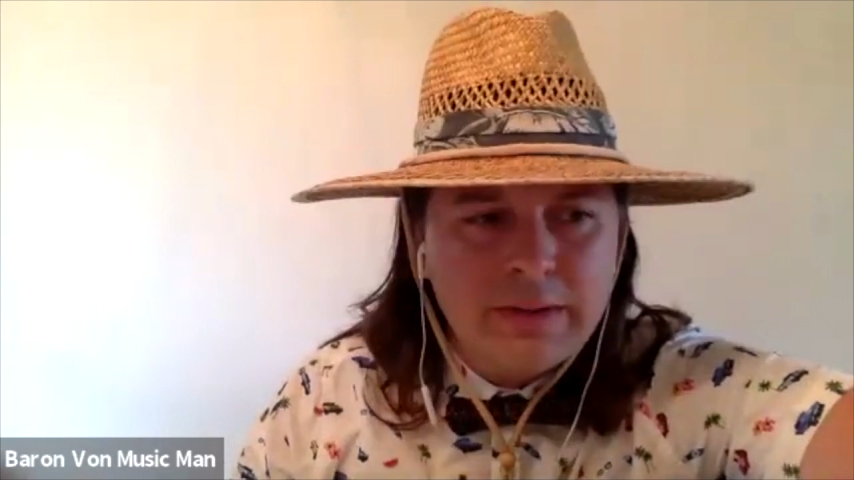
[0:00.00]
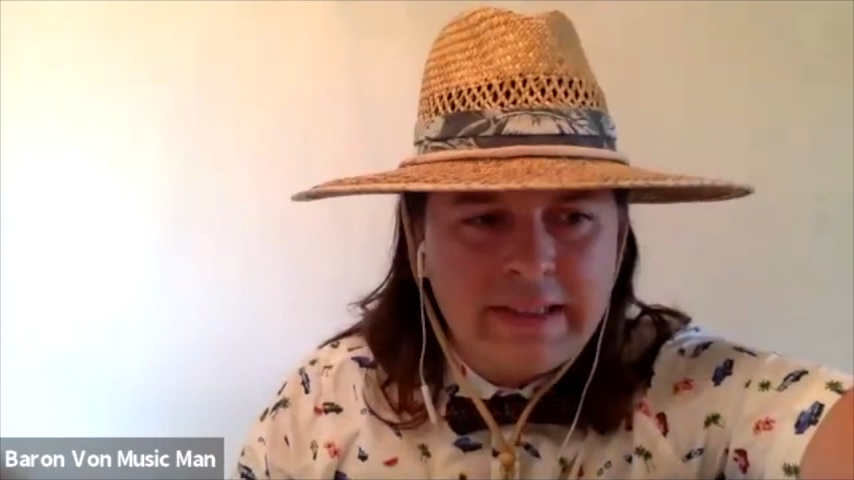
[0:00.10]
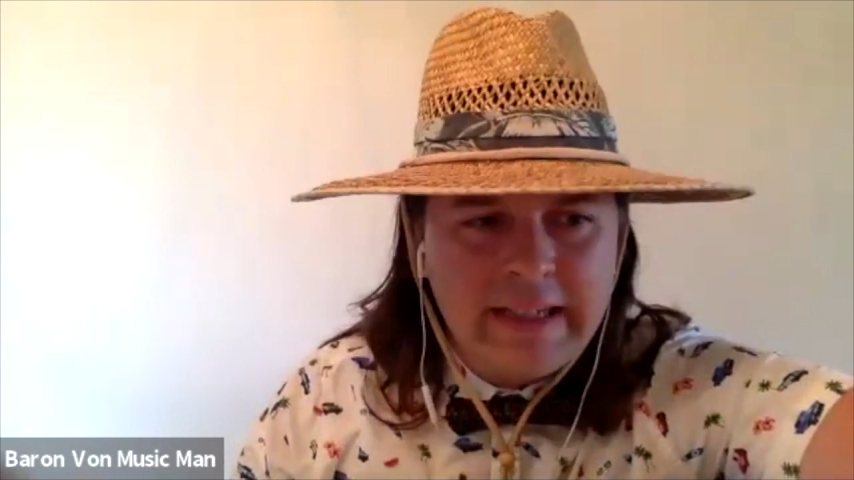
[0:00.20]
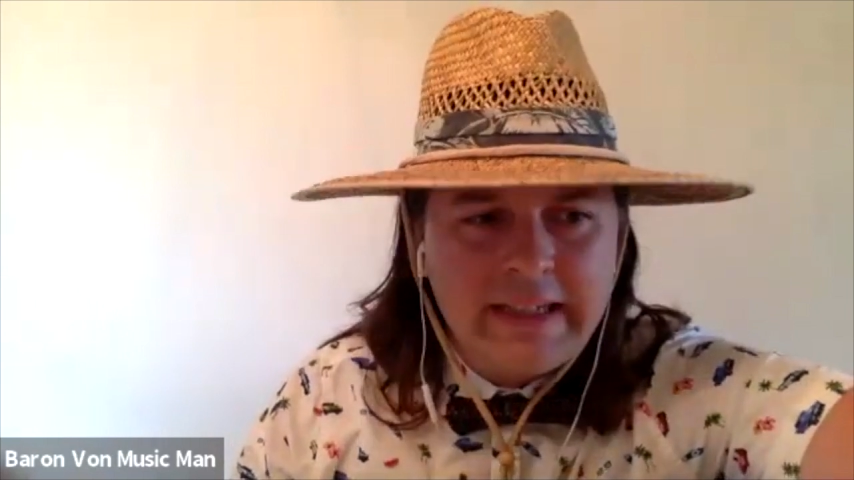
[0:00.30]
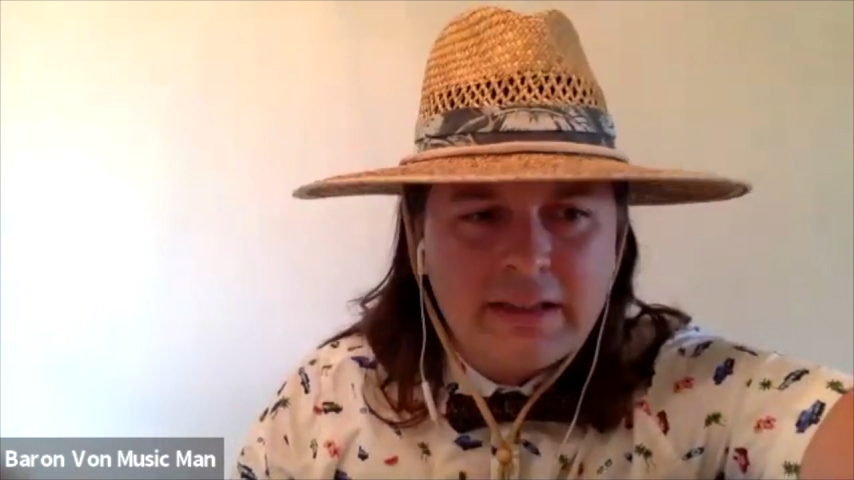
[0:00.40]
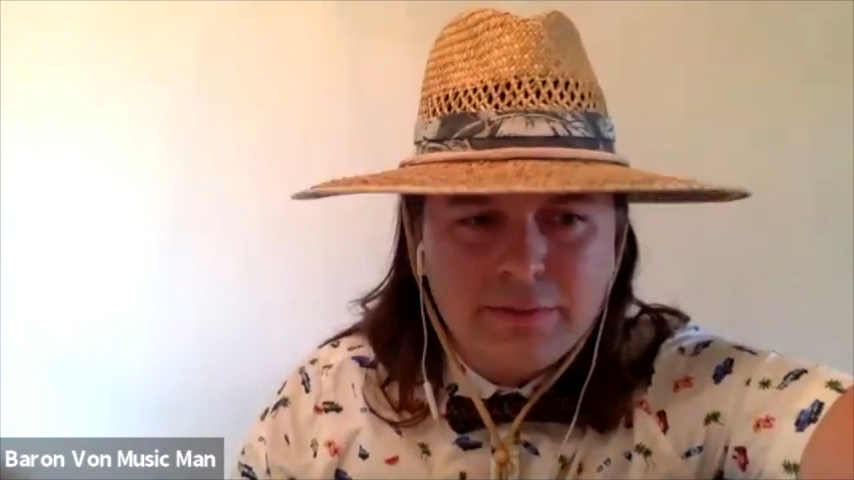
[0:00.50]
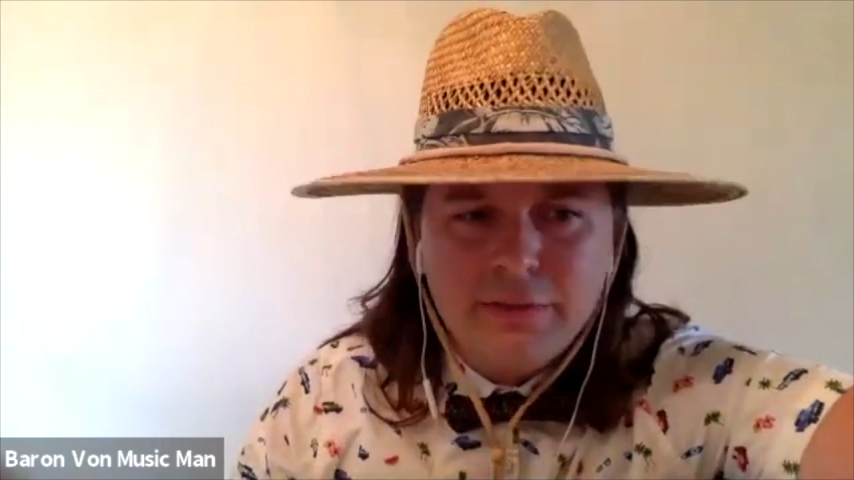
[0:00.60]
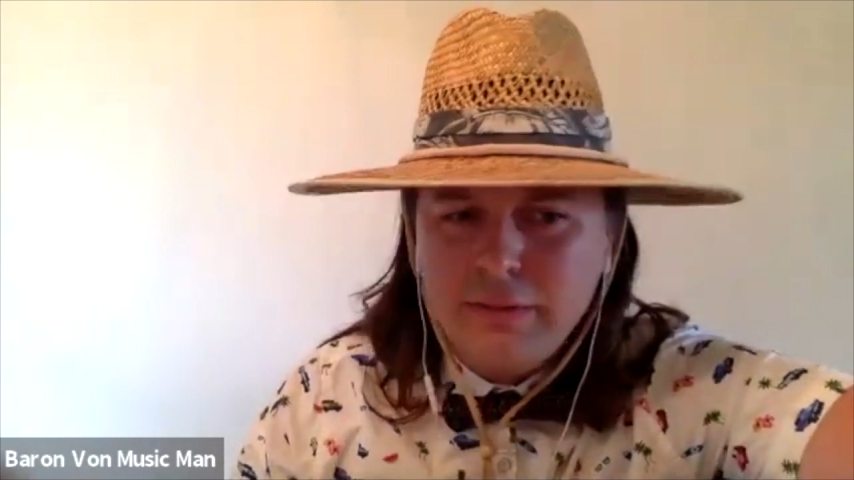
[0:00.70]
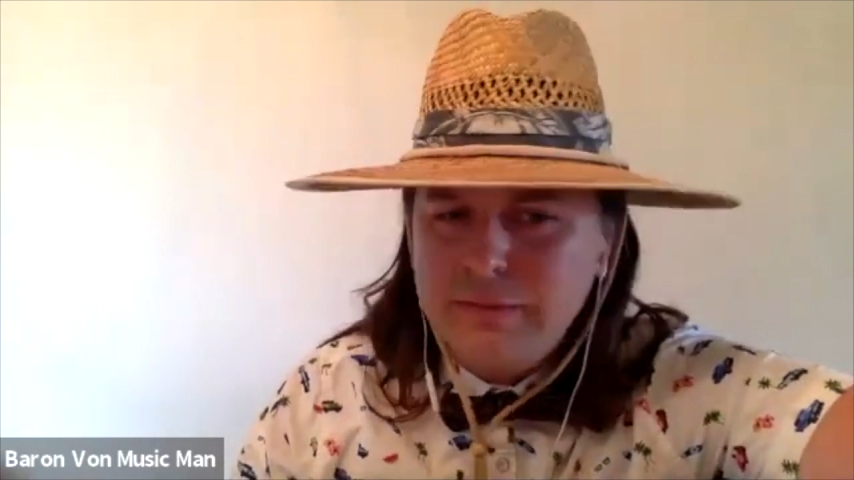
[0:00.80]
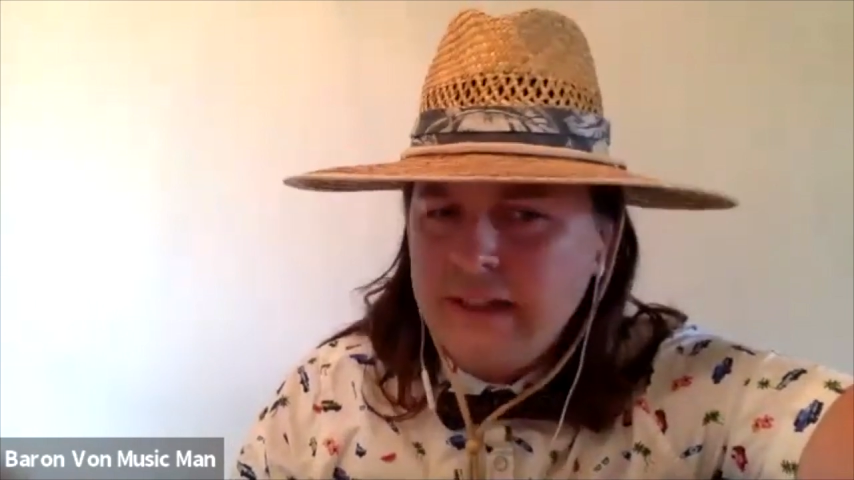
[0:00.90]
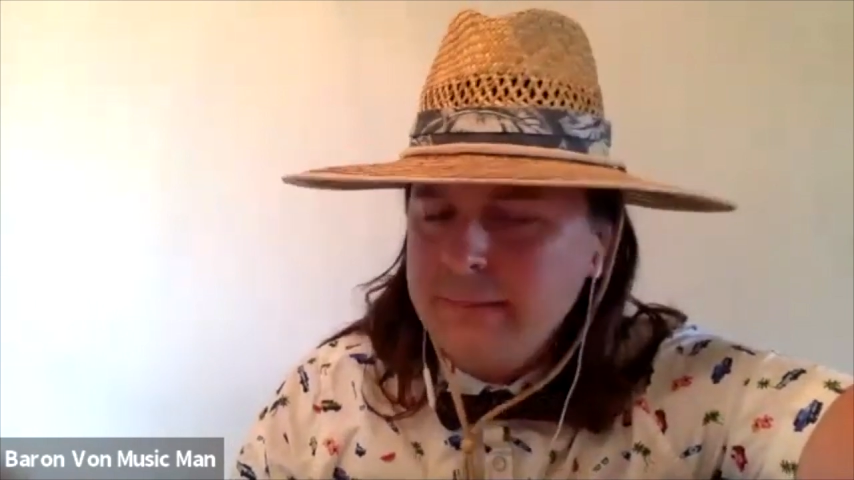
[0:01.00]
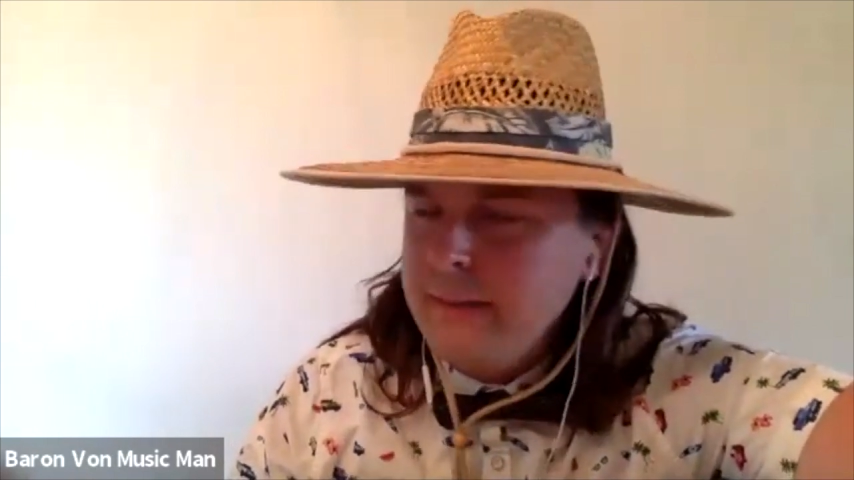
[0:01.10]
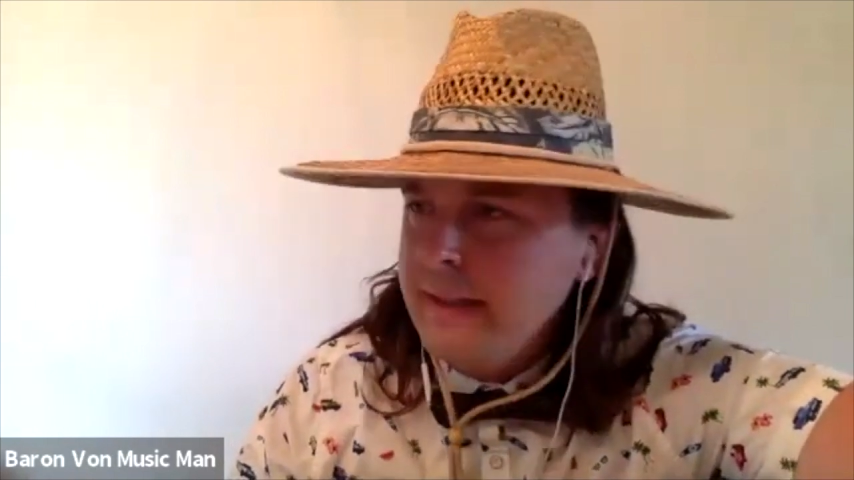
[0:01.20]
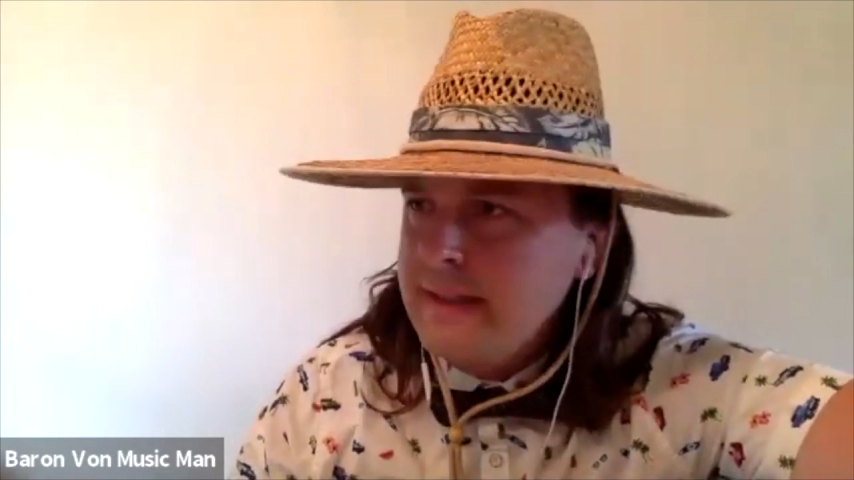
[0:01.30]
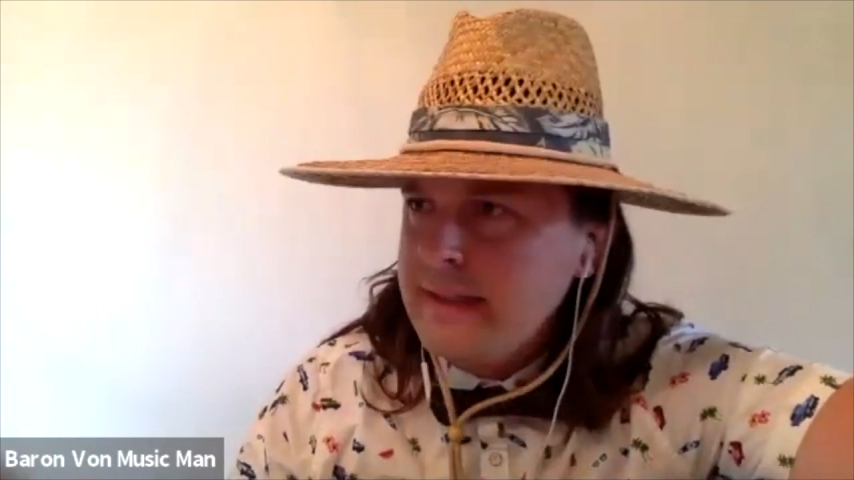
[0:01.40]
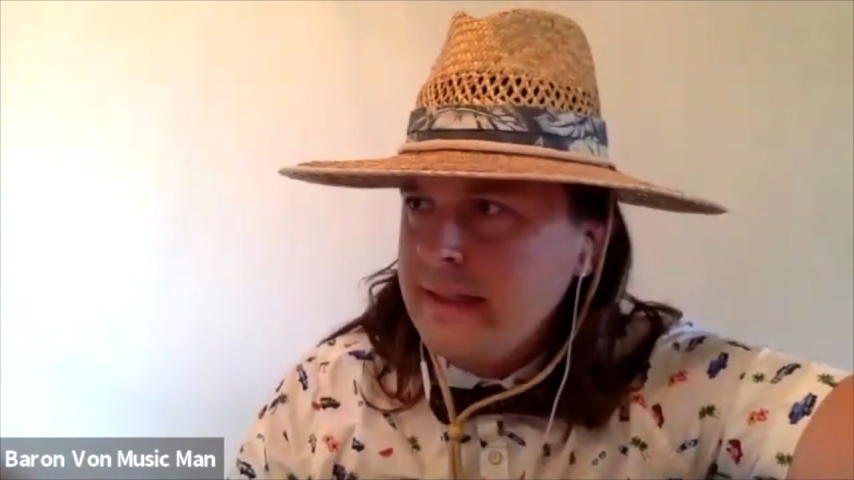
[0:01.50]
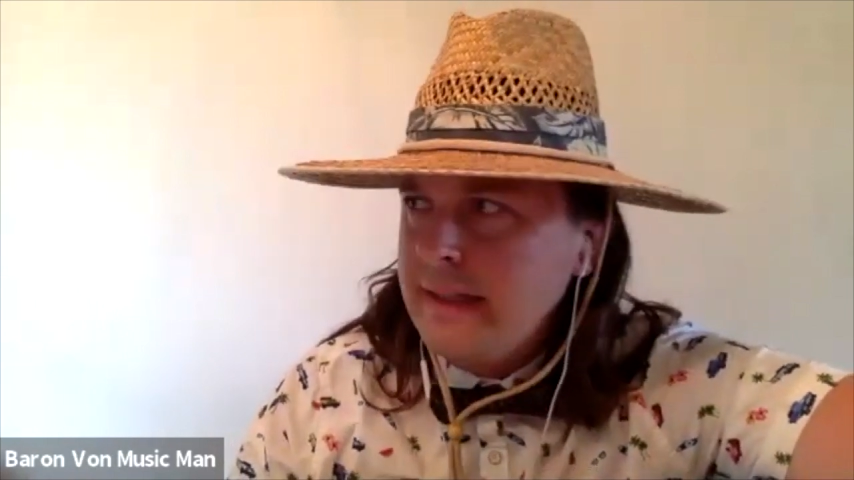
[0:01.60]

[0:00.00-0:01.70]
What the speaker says: take the full 5 minutes.